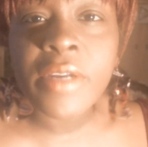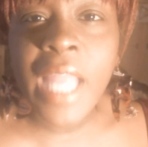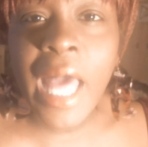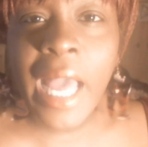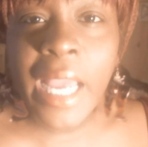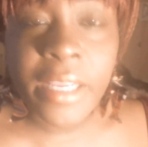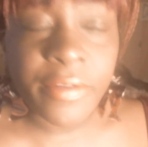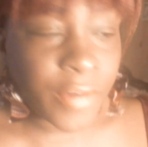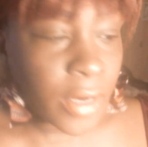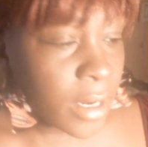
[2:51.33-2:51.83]

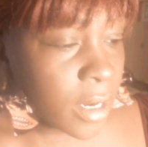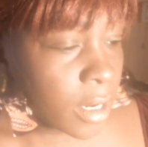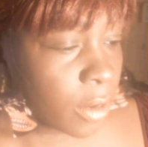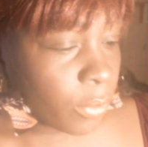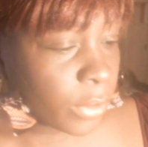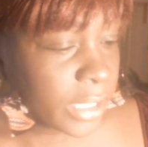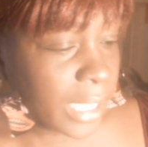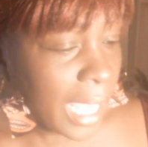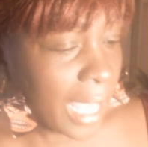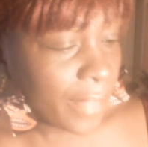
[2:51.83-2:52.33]
life.
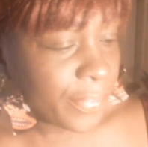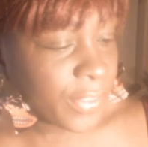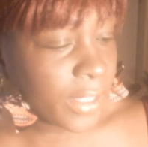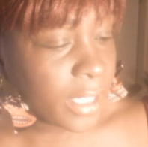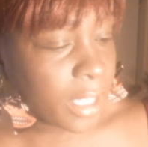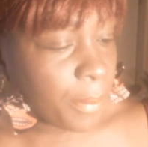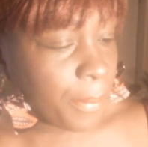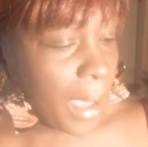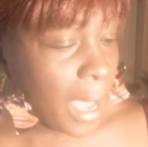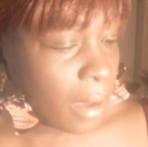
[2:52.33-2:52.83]
When y'all
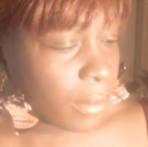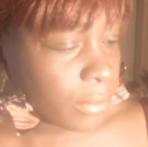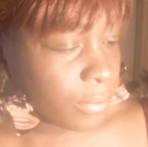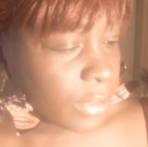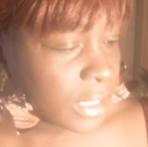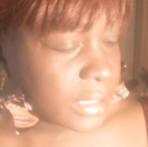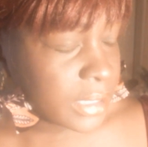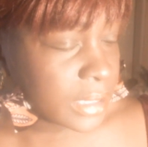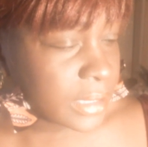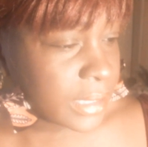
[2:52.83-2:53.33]
think about,
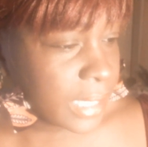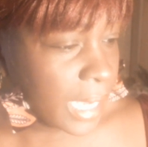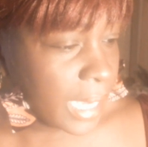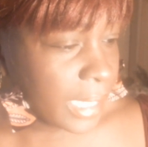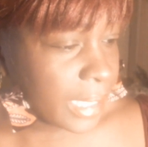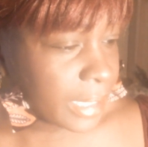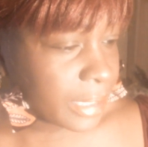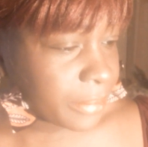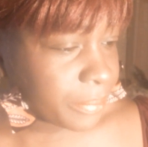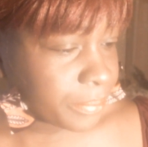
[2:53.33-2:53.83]
what's his
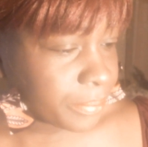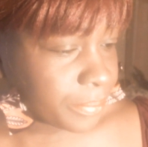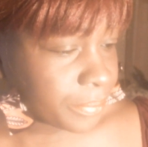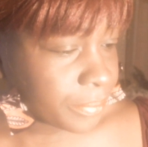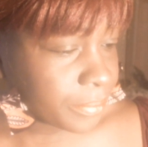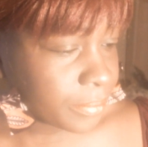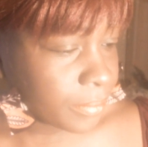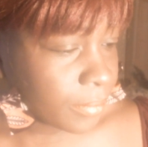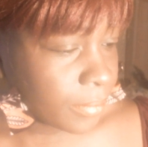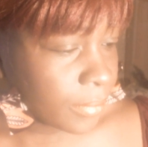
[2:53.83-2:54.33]
name?
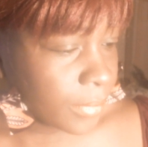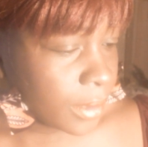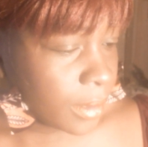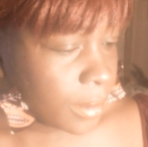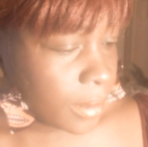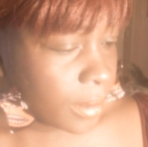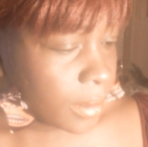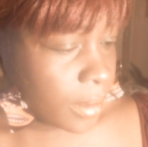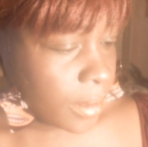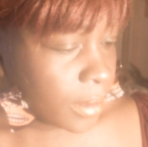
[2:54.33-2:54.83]

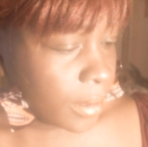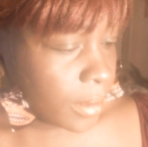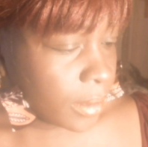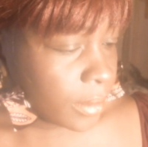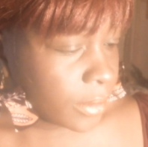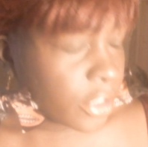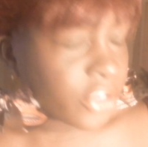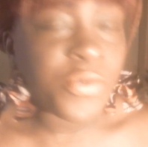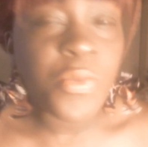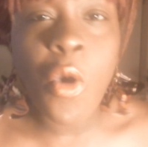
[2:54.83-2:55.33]

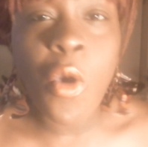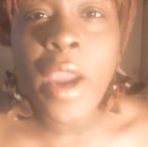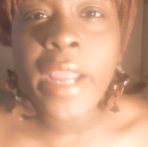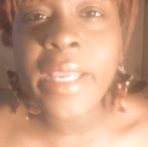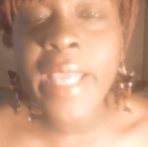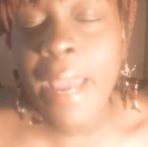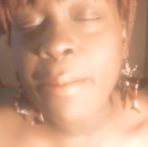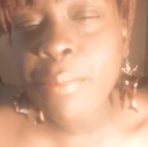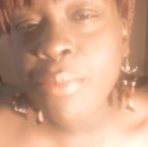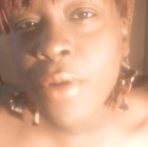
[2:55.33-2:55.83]
The smart
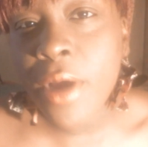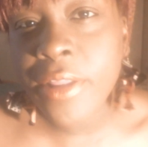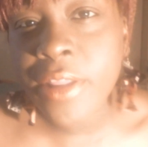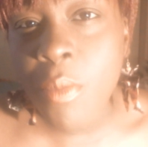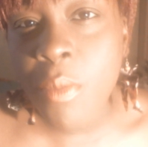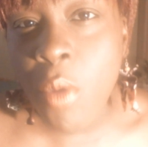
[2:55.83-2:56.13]
guy brother,